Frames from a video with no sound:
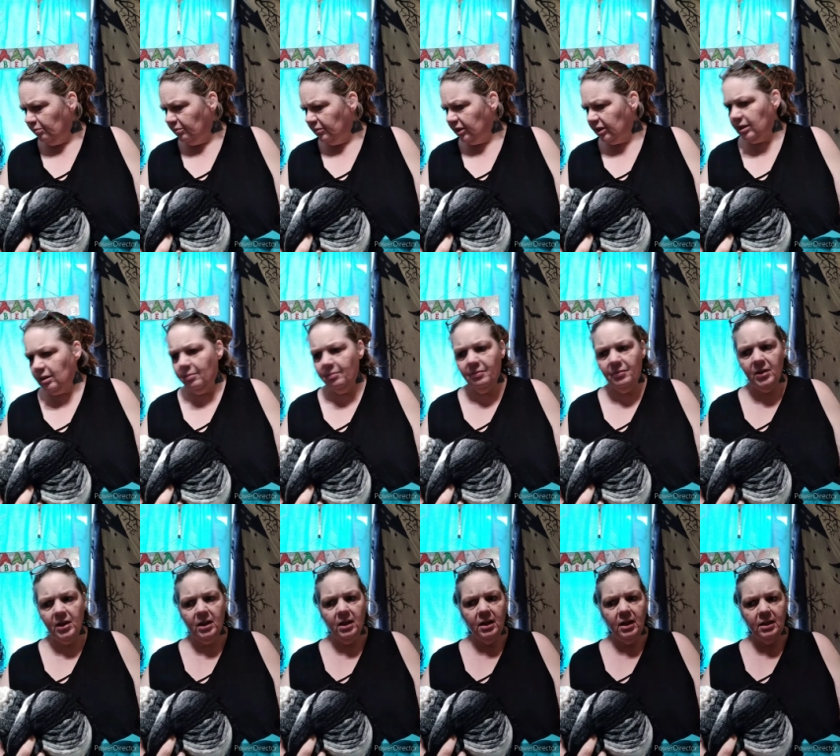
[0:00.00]

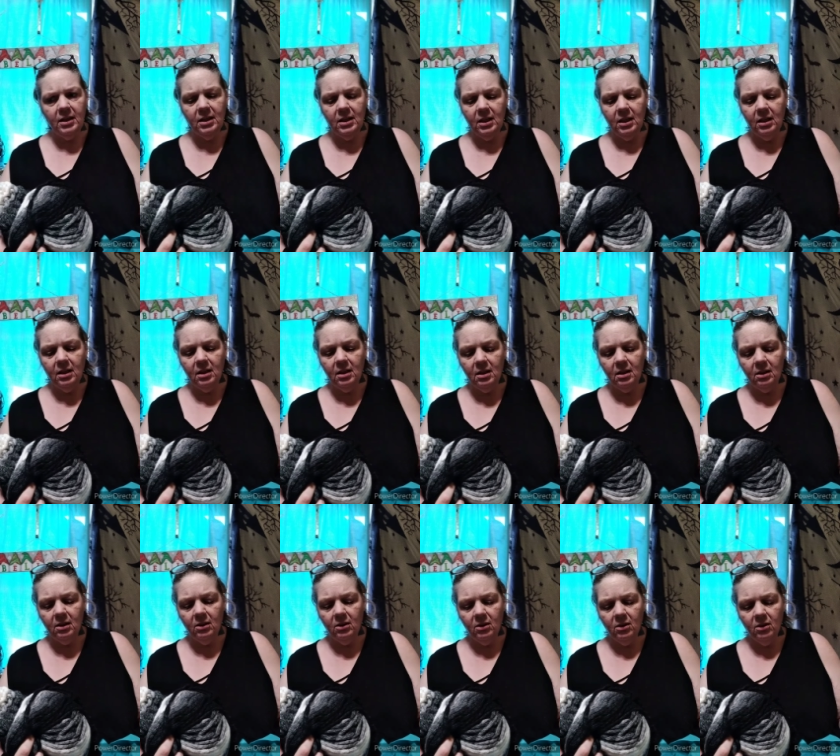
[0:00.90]
something, I think.
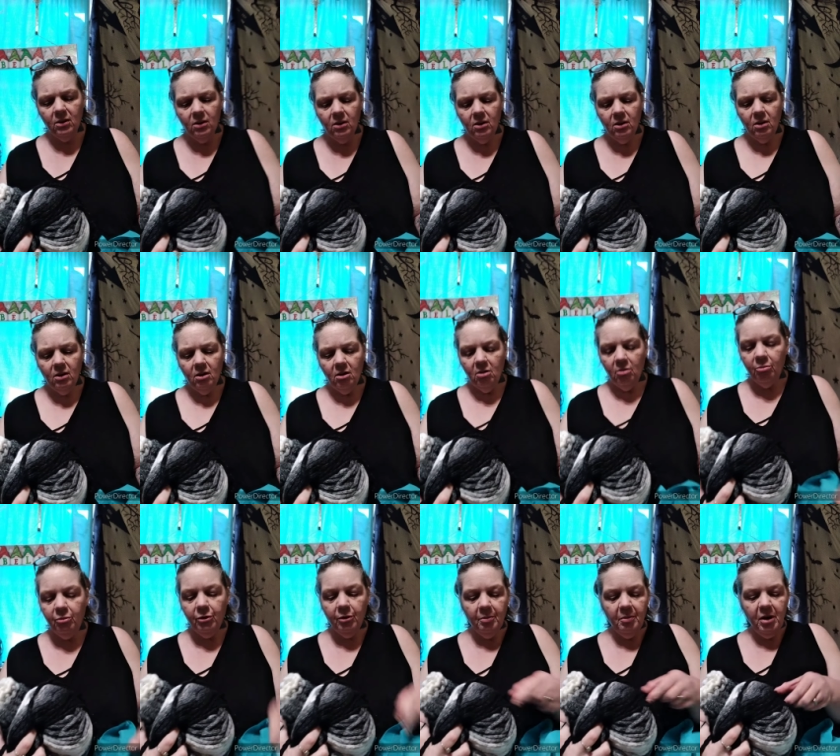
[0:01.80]

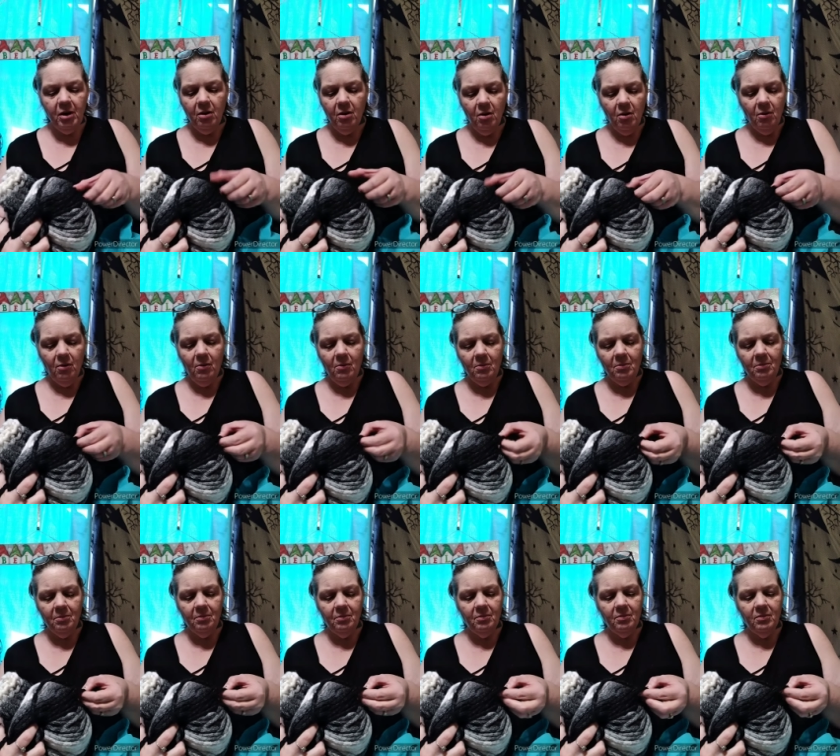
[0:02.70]
Premier
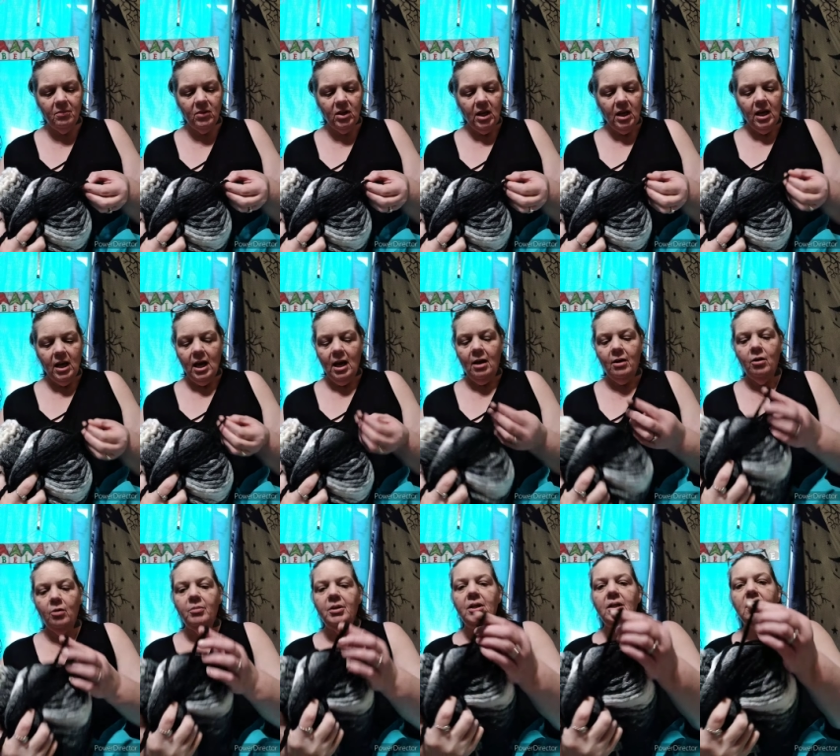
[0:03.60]
Home. I don't
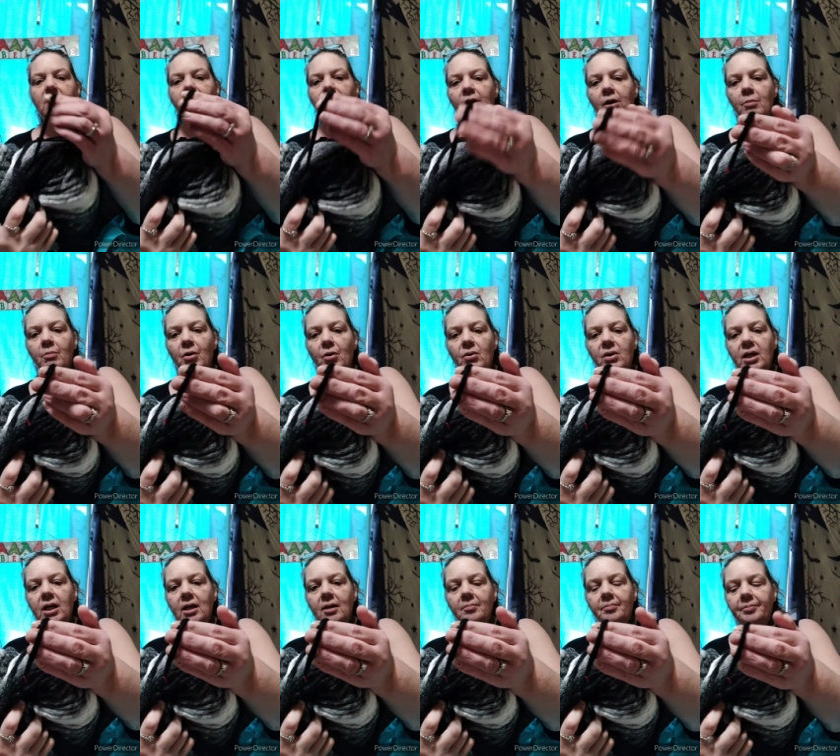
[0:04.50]
know, but it's very
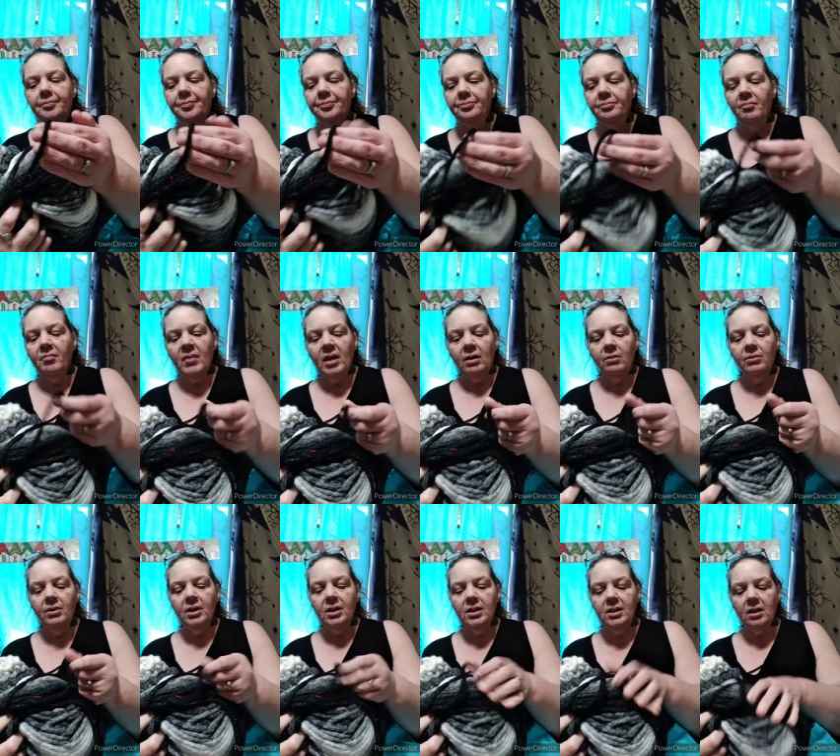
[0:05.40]
bulky.
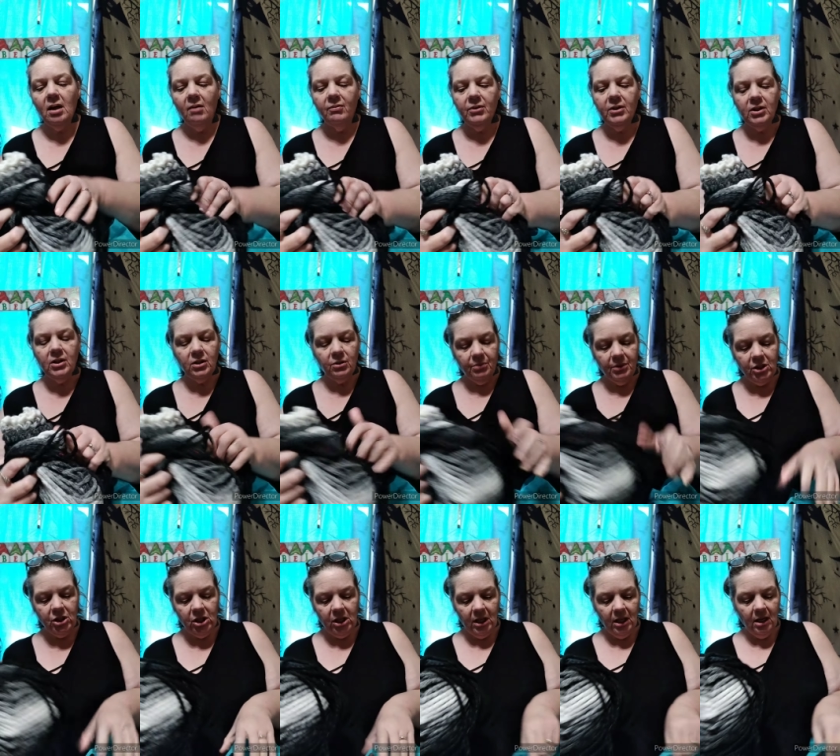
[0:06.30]
Really soft and
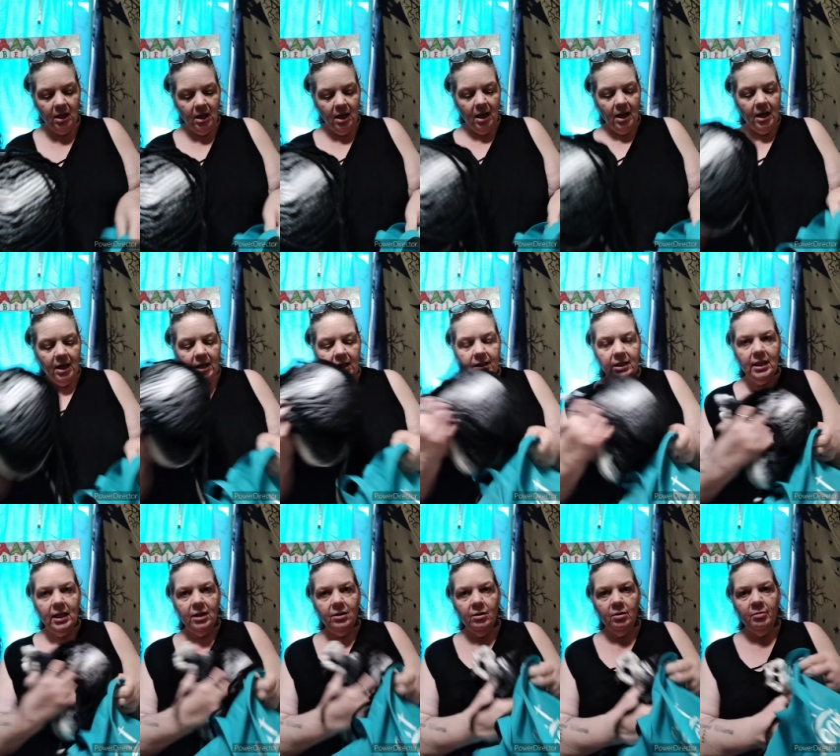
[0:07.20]
squishy. And I
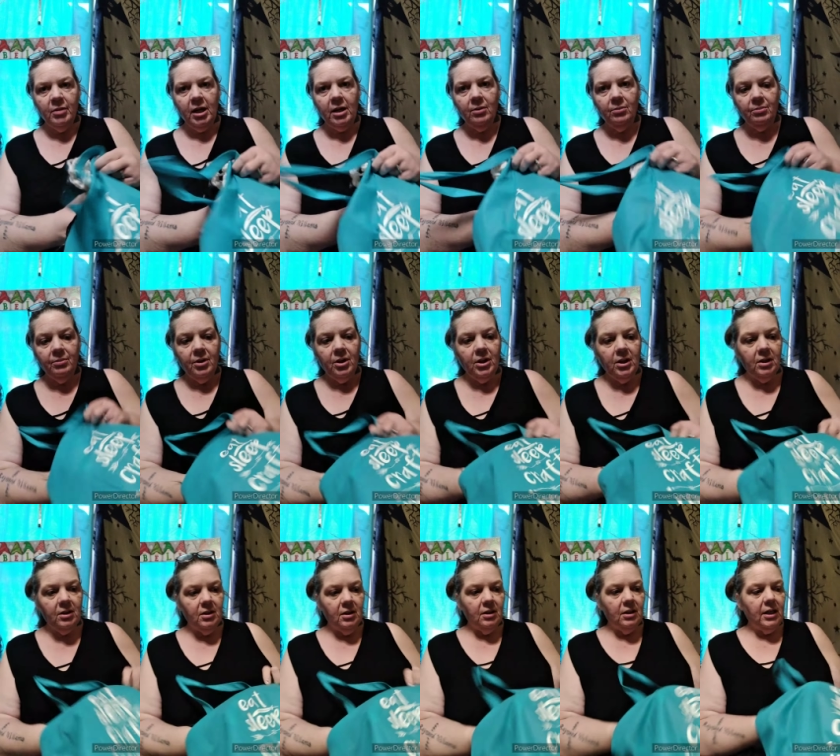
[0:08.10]
think it would make a really
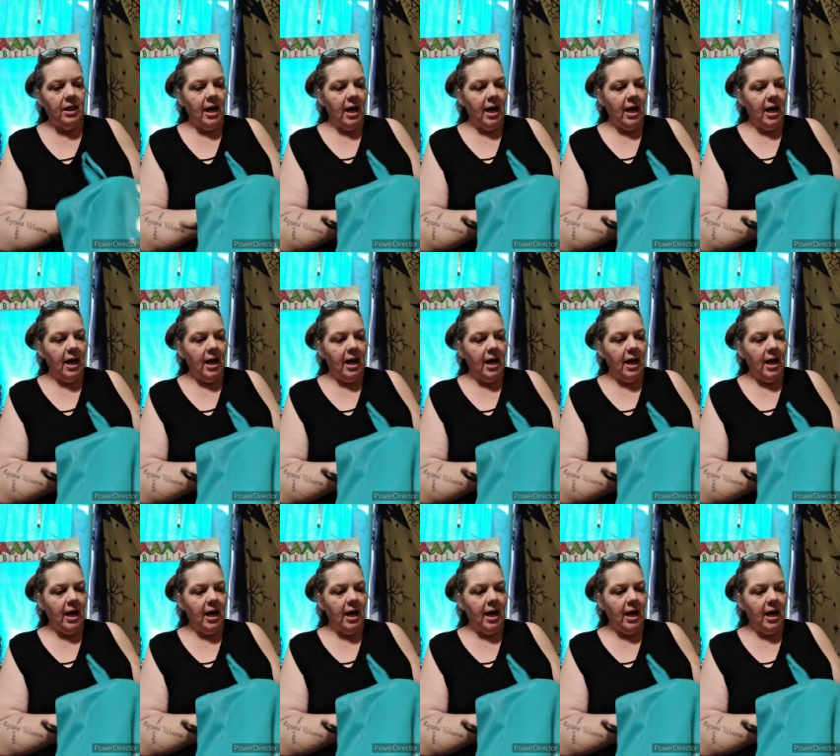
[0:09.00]
good